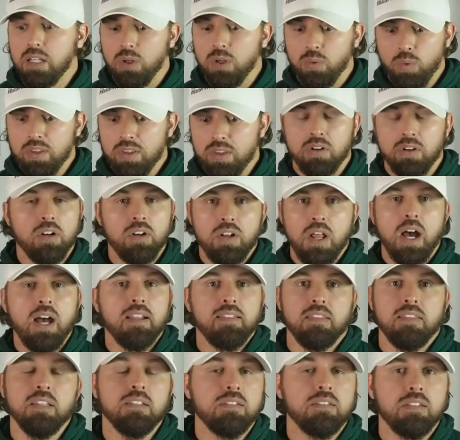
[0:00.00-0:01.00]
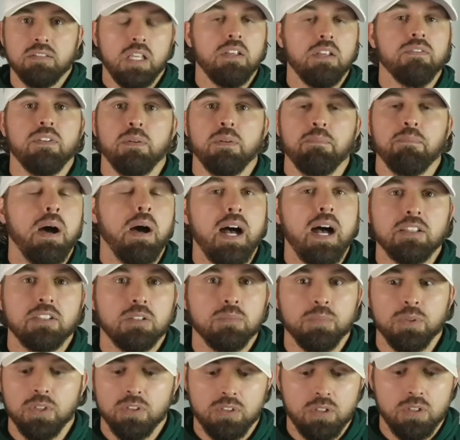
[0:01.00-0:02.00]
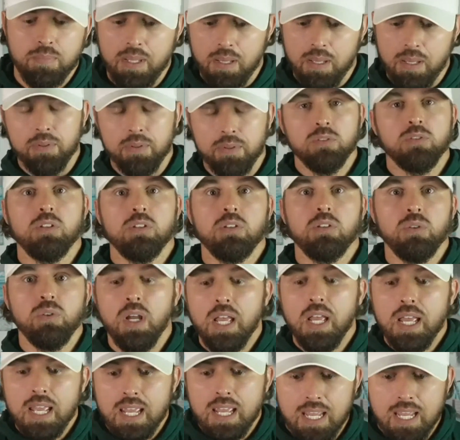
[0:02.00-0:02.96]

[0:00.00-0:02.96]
whether or not this is even possible to be able to